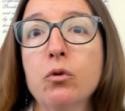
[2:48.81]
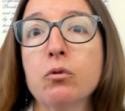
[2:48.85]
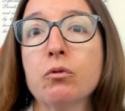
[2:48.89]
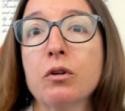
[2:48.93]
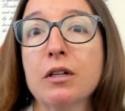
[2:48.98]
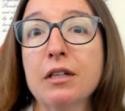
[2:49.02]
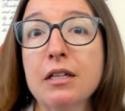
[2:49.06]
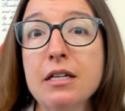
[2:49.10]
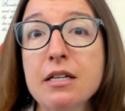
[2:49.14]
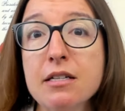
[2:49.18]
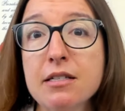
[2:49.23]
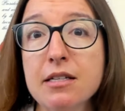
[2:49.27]

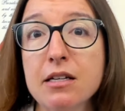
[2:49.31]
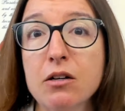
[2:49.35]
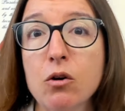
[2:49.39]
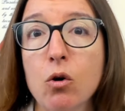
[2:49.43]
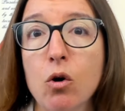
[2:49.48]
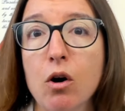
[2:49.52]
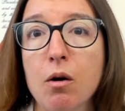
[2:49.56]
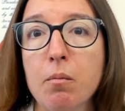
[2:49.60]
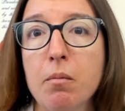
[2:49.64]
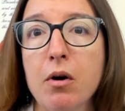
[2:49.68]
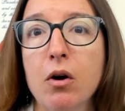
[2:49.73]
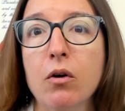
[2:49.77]
releasing
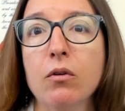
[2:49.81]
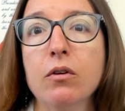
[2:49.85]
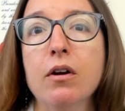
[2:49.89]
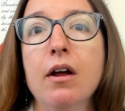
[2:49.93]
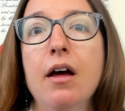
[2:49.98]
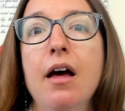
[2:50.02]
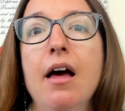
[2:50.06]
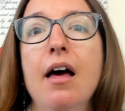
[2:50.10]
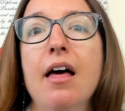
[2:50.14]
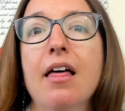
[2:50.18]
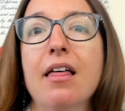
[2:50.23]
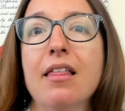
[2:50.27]
hormone,
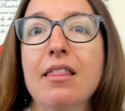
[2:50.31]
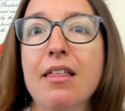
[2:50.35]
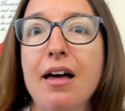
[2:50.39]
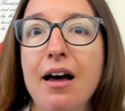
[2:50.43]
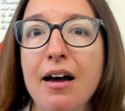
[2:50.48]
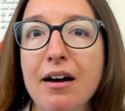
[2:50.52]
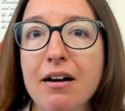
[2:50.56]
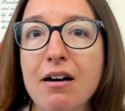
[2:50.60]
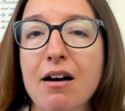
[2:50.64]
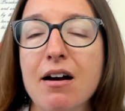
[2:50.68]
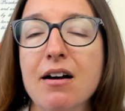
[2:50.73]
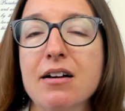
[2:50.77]

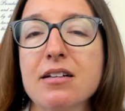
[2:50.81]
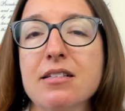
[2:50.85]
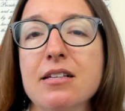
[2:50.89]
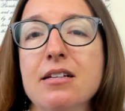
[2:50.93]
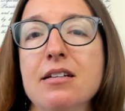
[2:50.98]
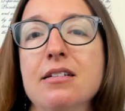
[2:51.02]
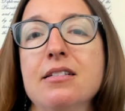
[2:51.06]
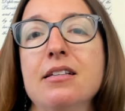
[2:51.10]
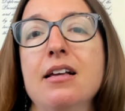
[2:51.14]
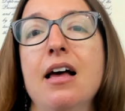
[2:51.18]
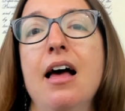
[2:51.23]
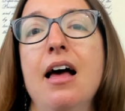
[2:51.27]
that causes